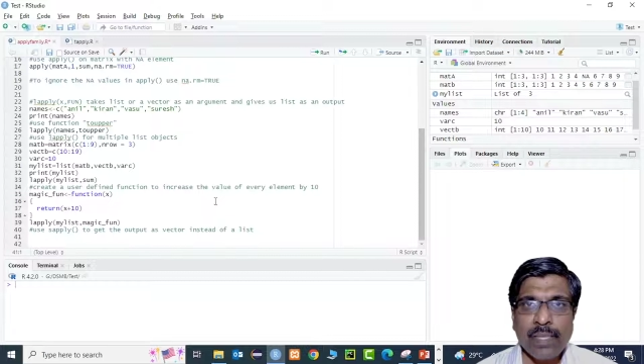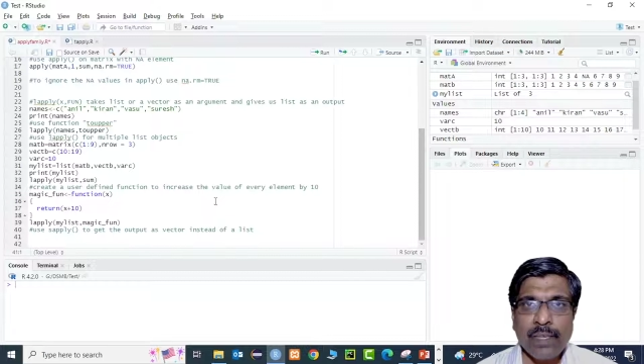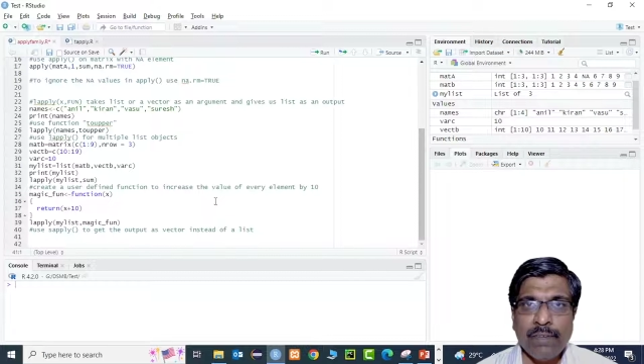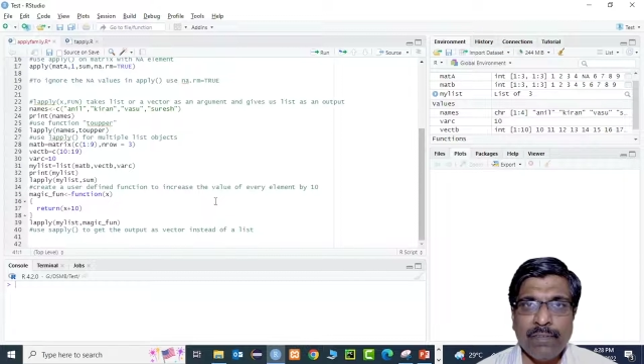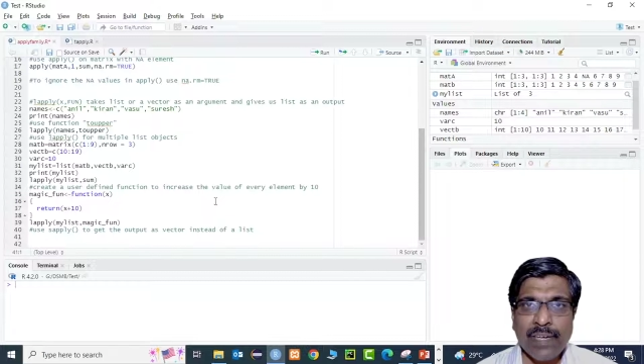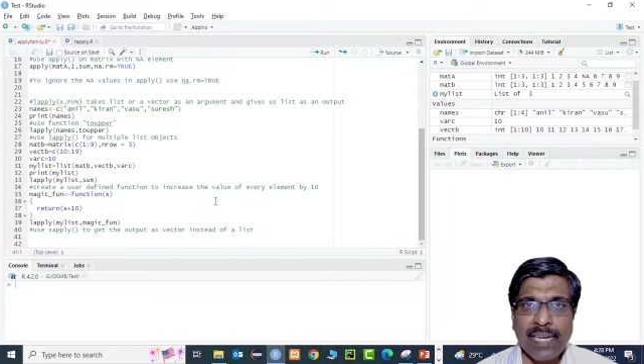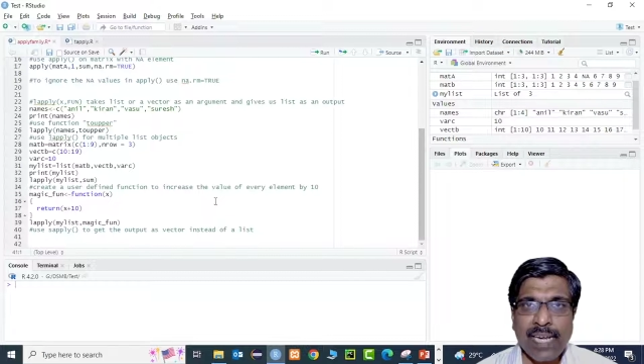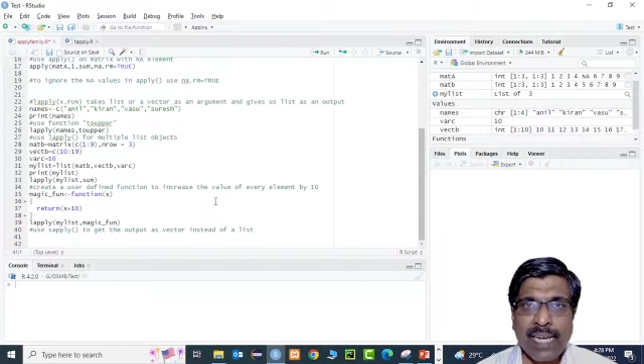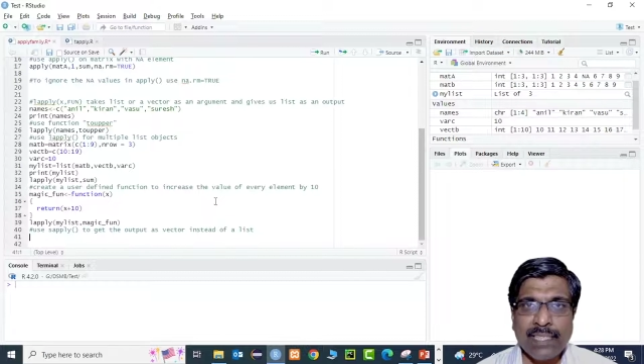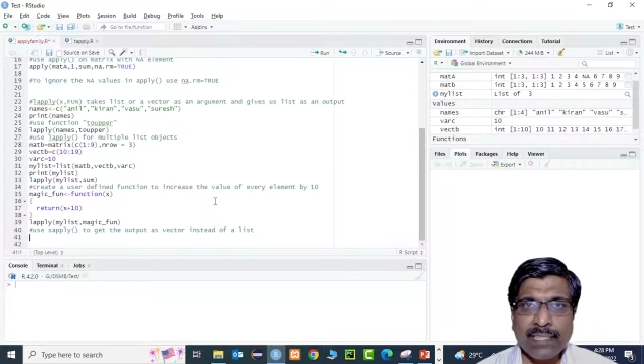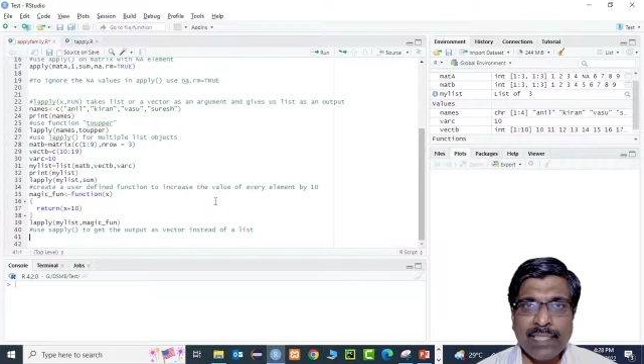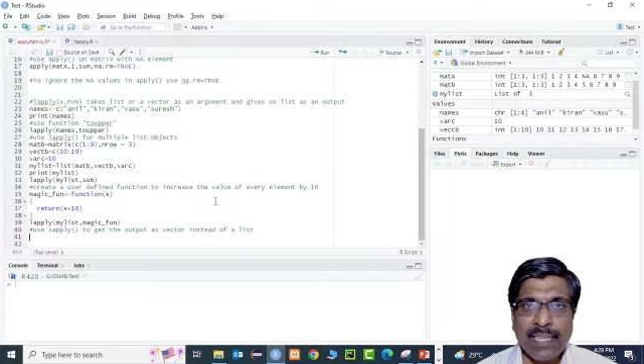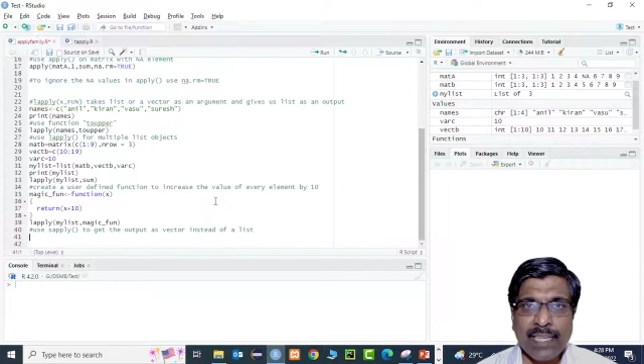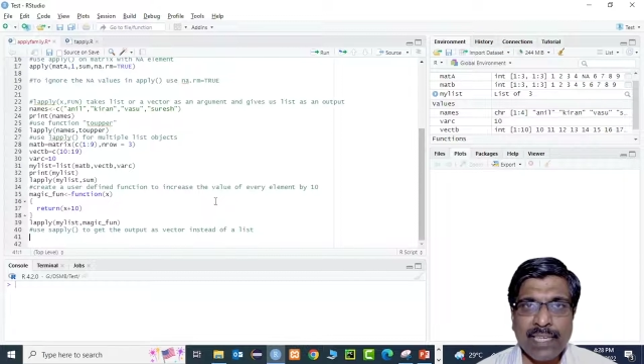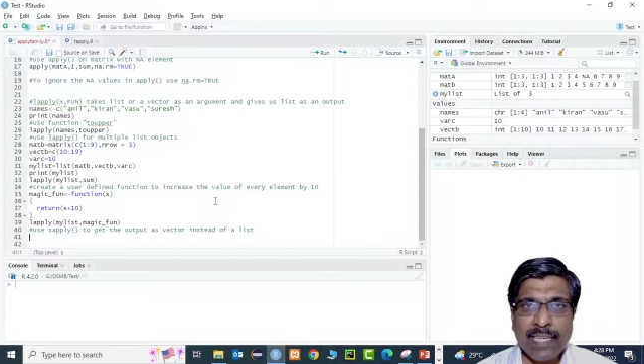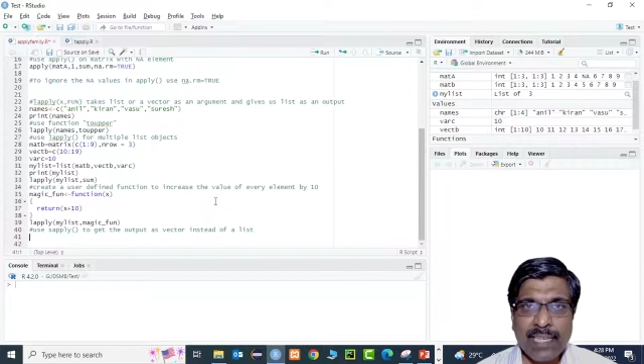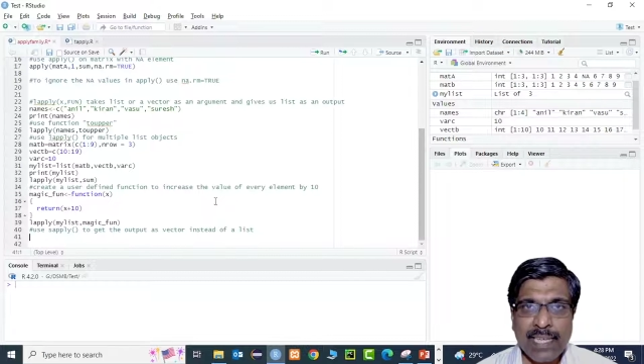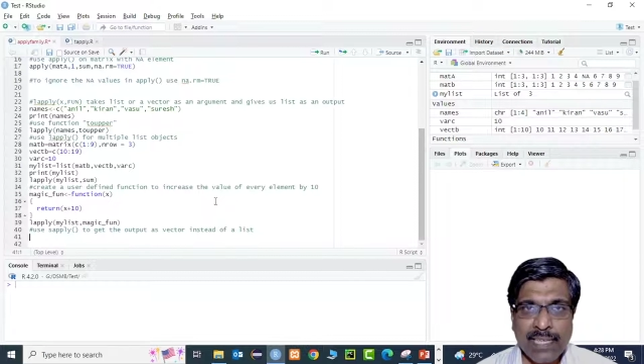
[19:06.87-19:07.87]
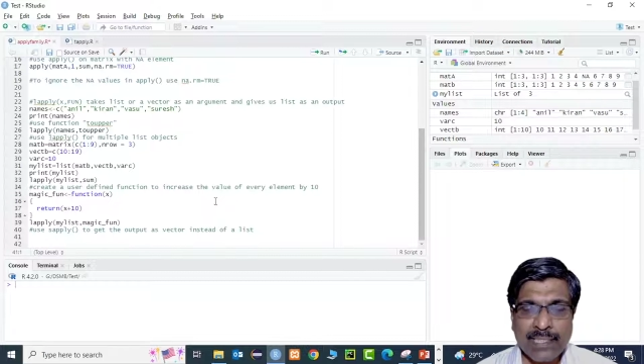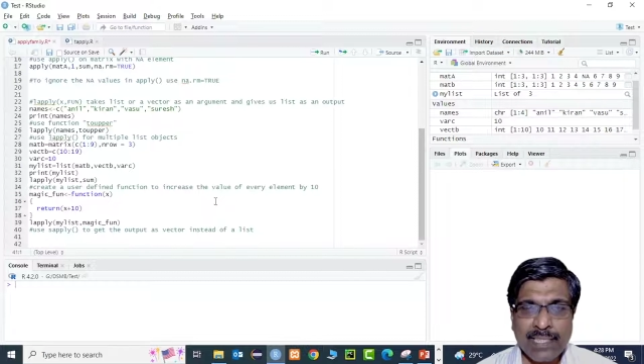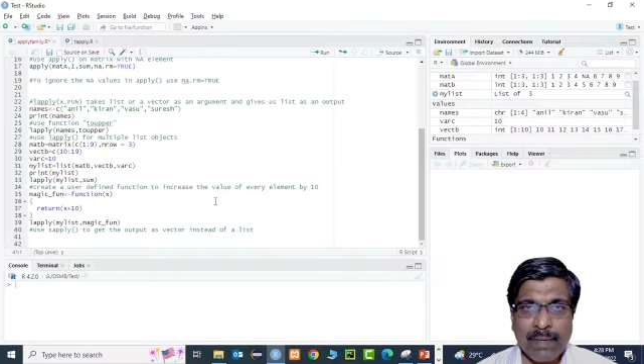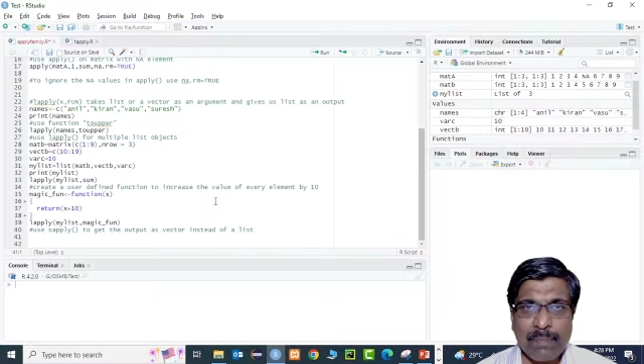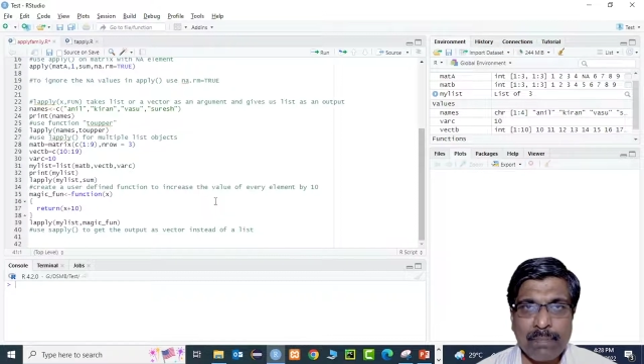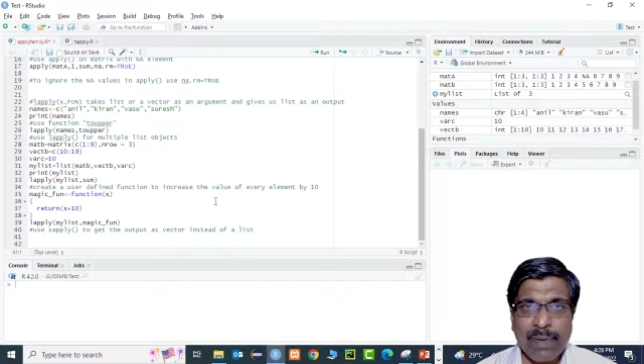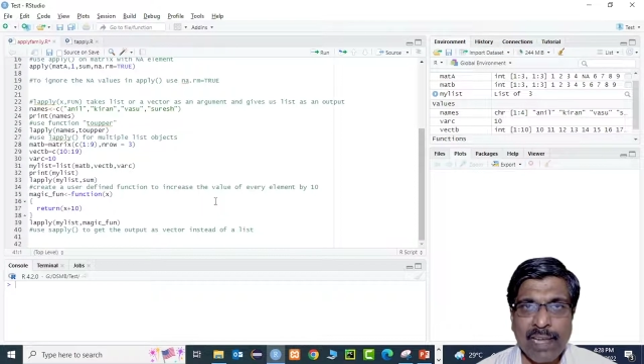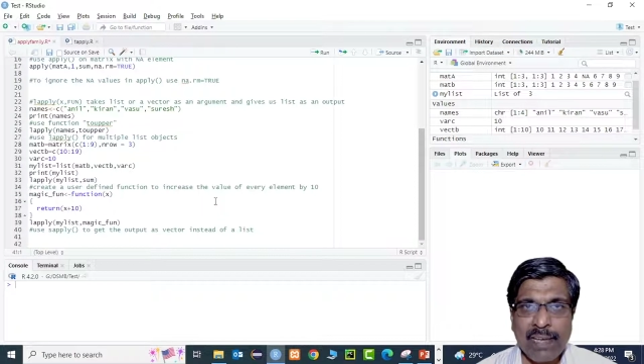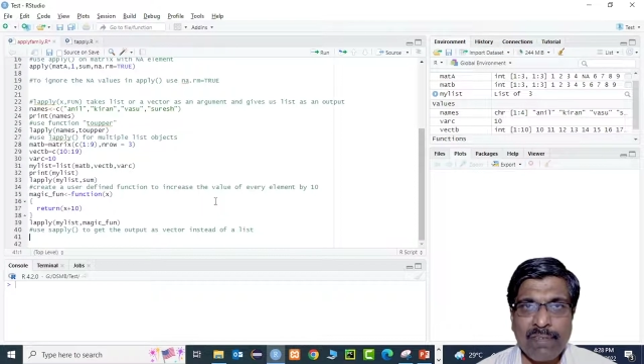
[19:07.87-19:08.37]
whereas an
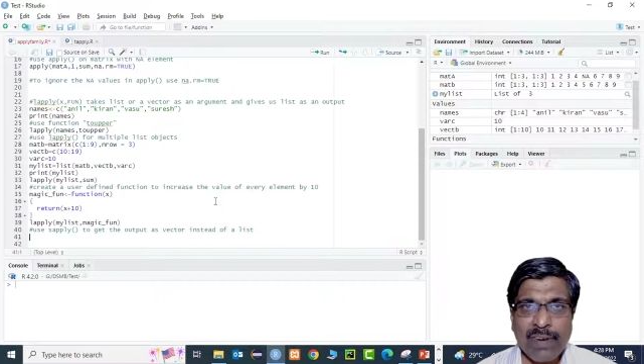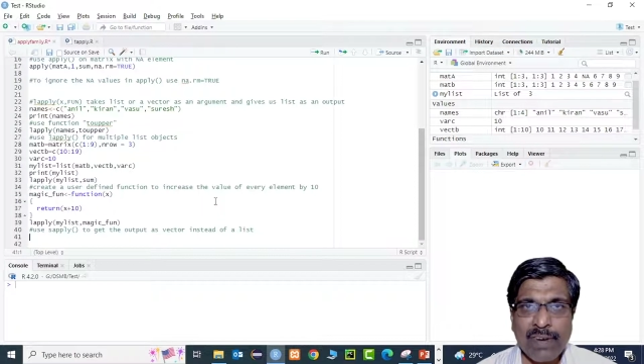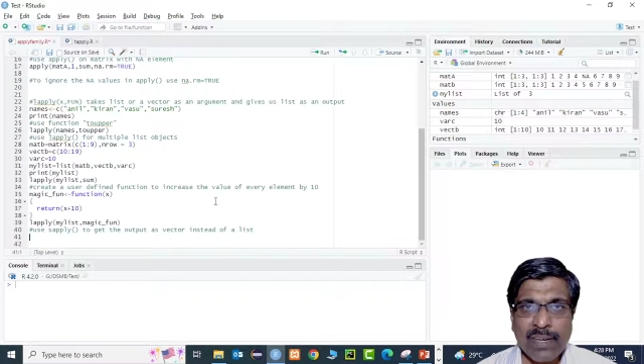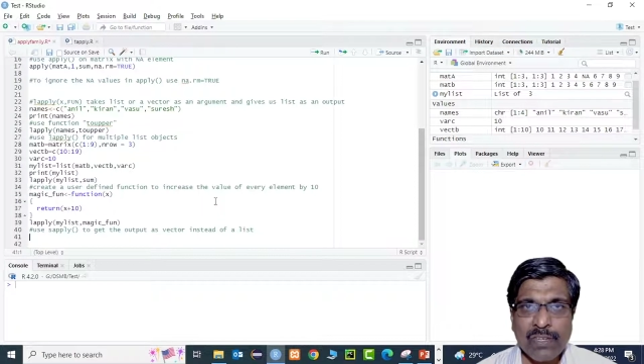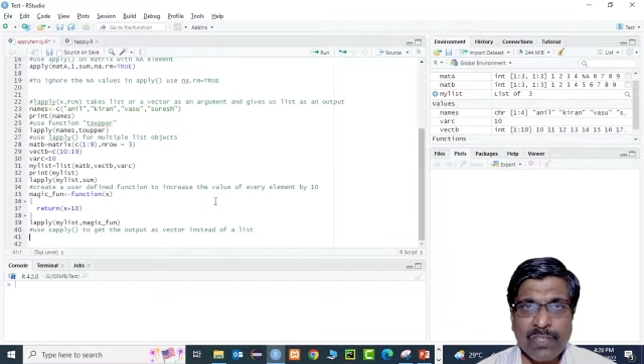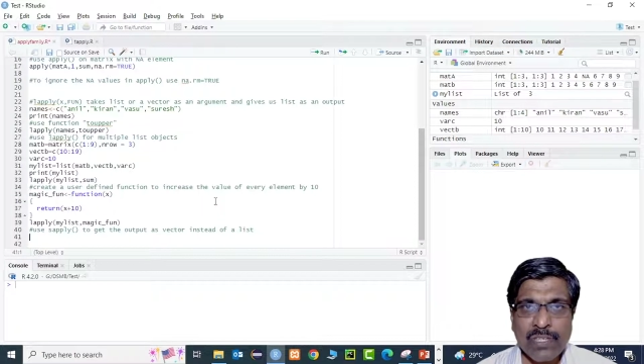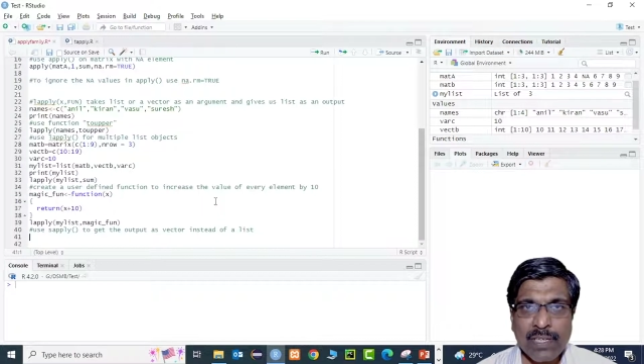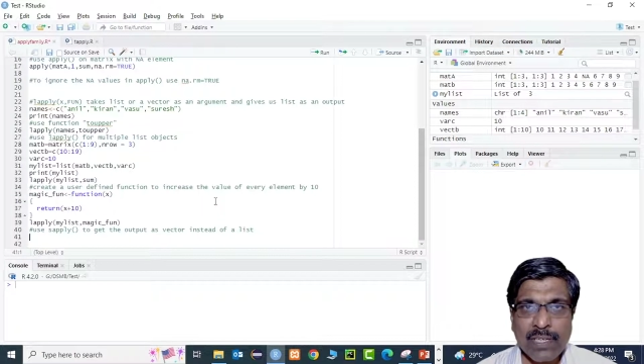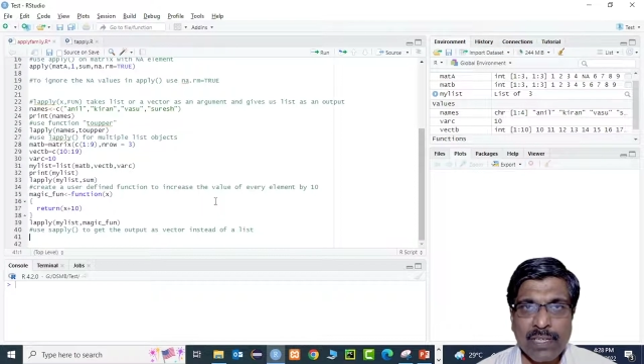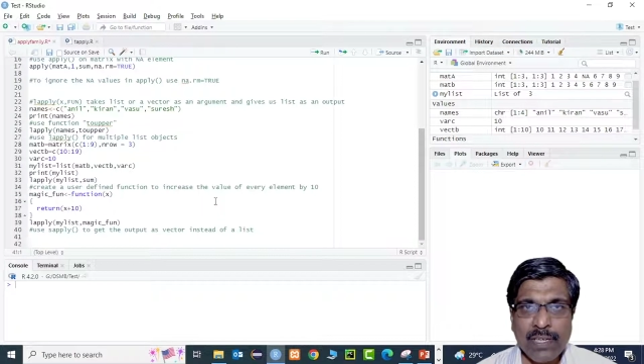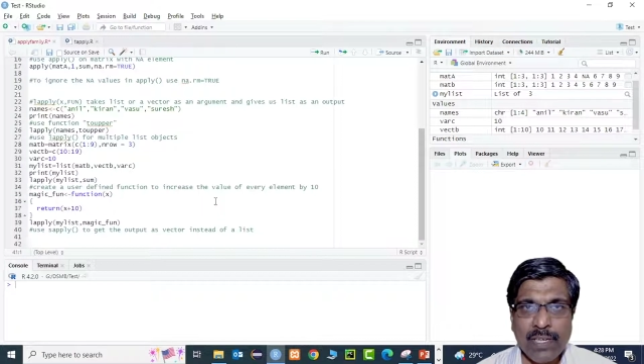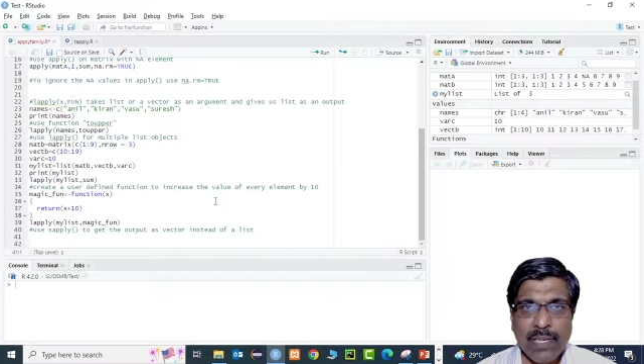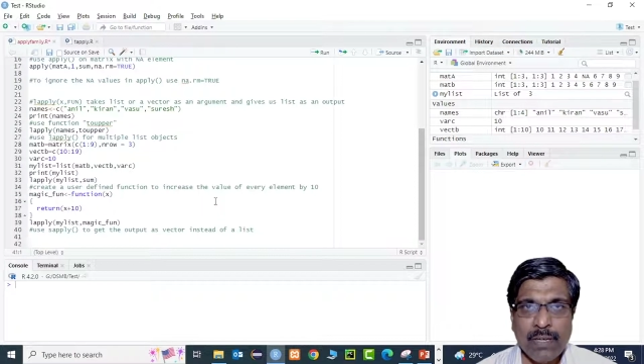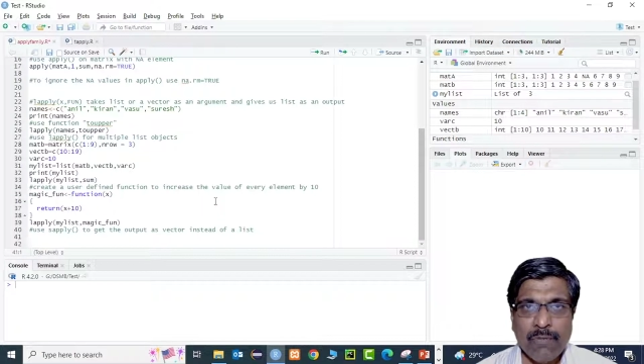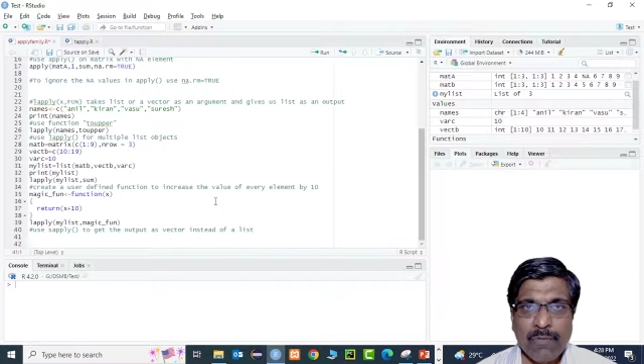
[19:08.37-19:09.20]
sapply function